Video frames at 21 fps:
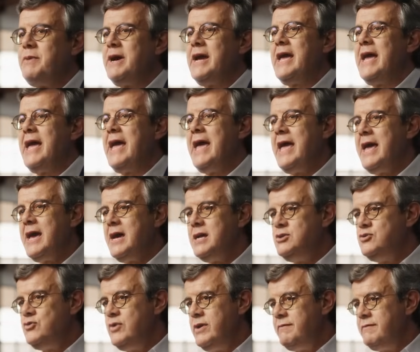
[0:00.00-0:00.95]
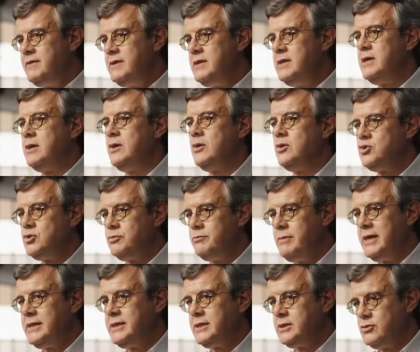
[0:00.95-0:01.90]
by AI-driven
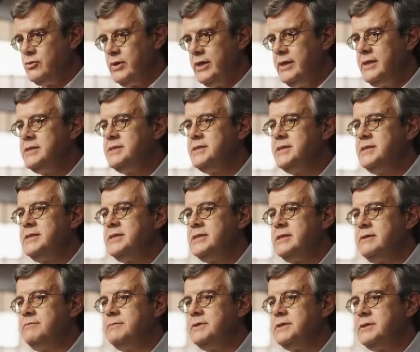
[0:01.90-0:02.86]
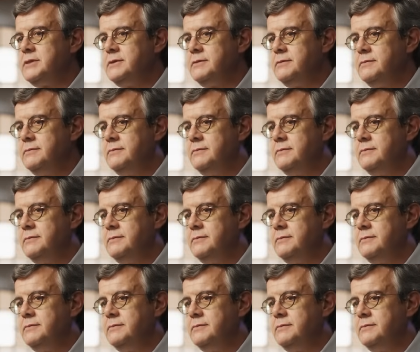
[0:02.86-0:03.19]
automatic trading systems.